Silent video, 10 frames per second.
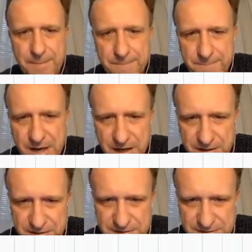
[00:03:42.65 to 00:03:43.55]

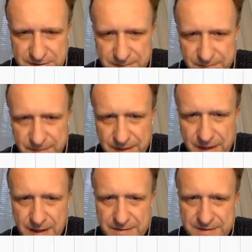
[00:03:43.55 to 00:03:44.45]
minus,
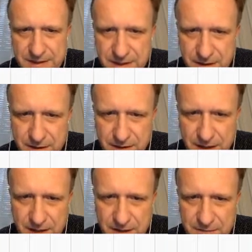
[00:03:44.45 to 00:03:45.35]
and here
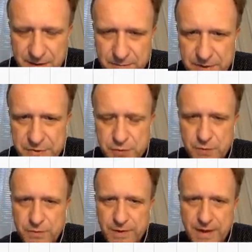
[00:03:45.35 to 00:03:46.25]
I have number 2.